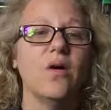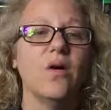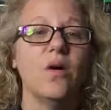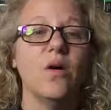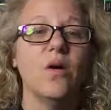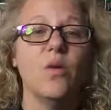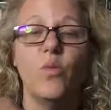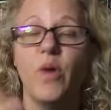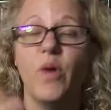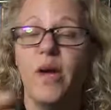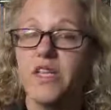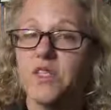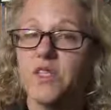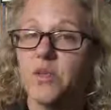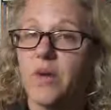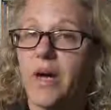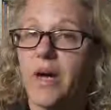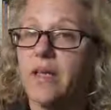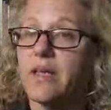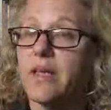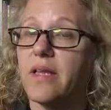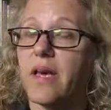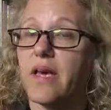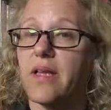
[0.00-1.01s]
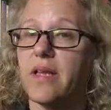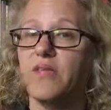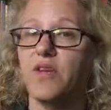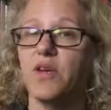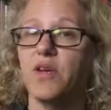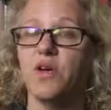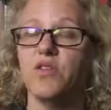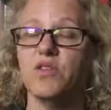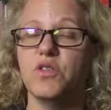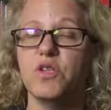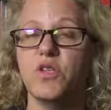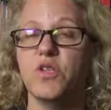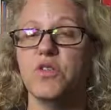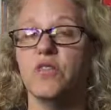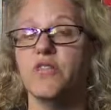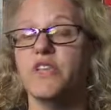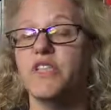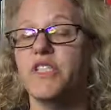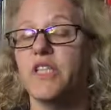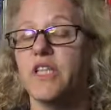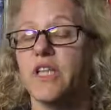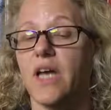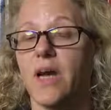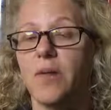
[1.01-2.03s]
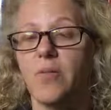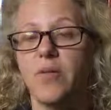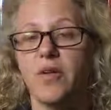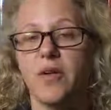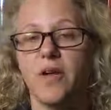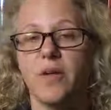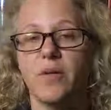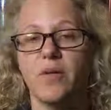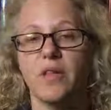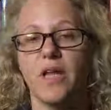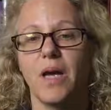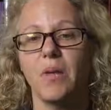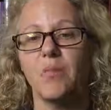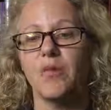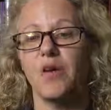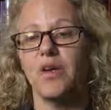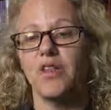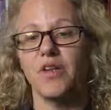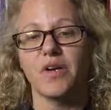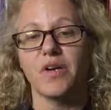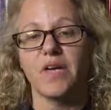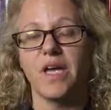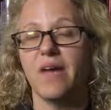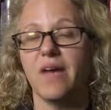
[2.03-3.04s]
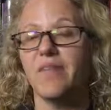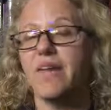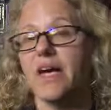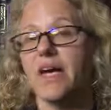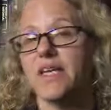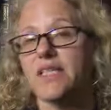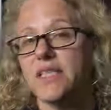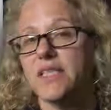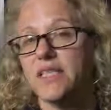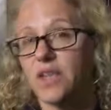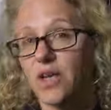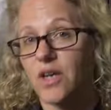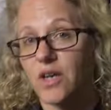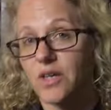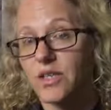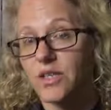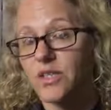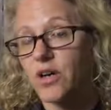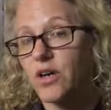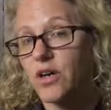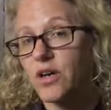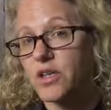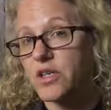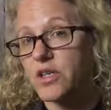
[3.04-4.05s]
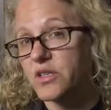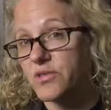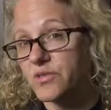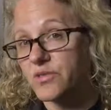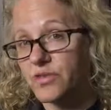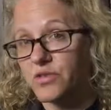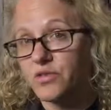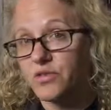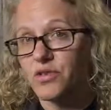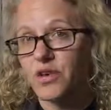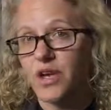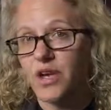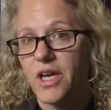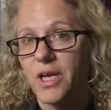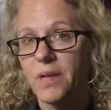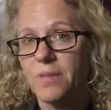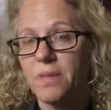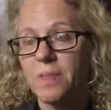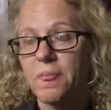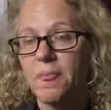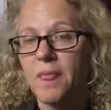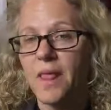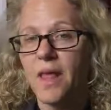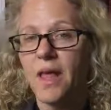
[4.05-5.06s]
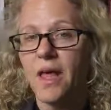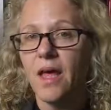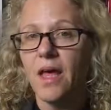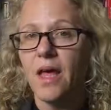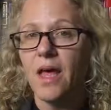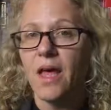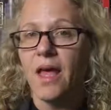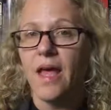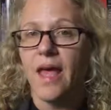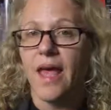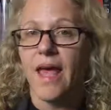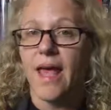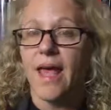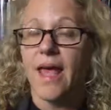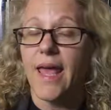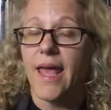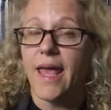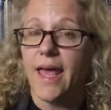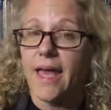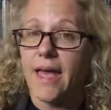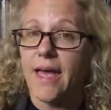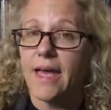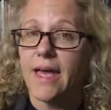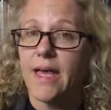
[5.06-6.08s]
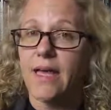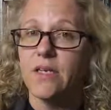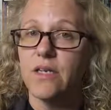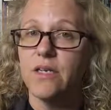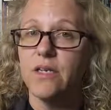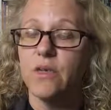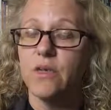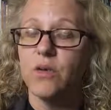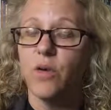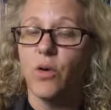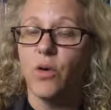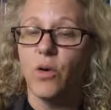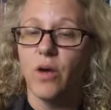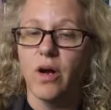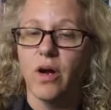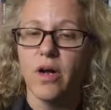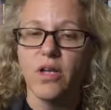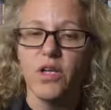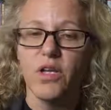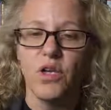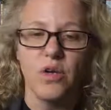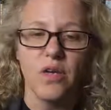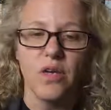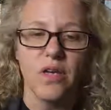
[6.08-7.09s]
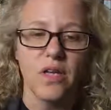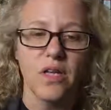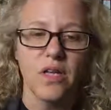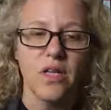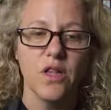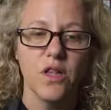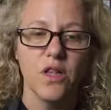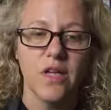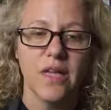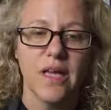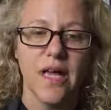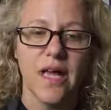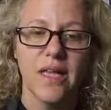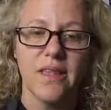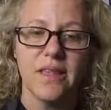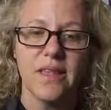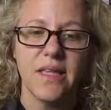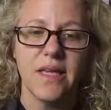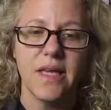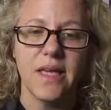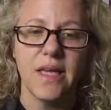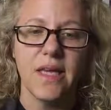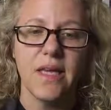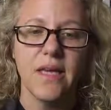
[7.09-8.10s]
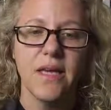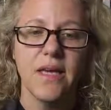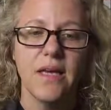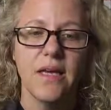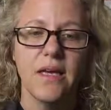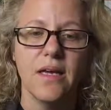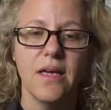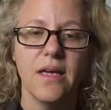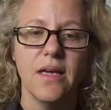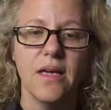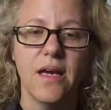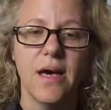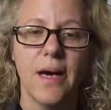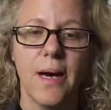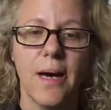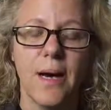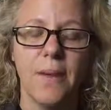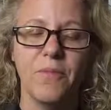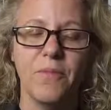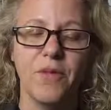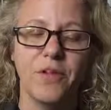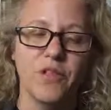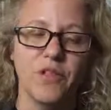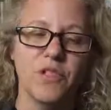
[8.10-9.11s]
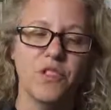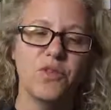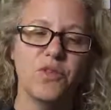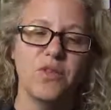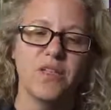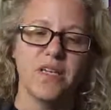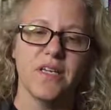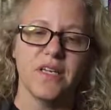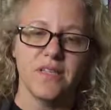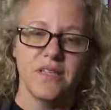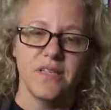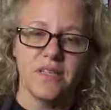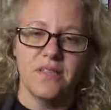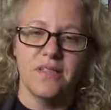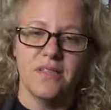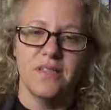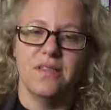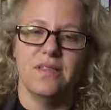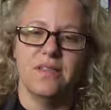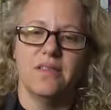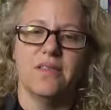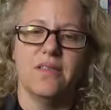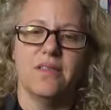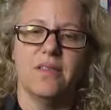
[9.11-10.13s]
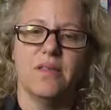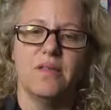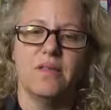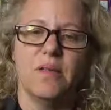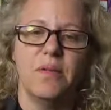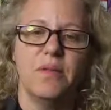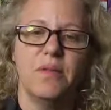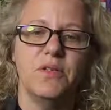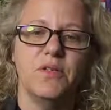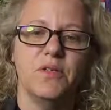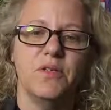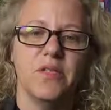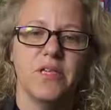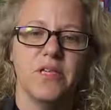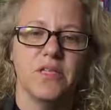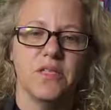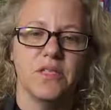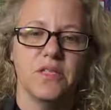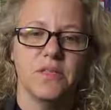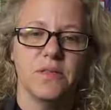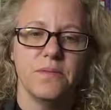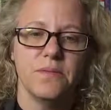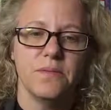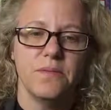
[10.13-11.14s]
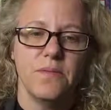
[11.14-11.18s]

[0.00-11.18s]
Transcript: Ways around that, if you go to a university library, they're going to have access to all these articles for free. And, or you can look at the, well, there are two things. Let me do this.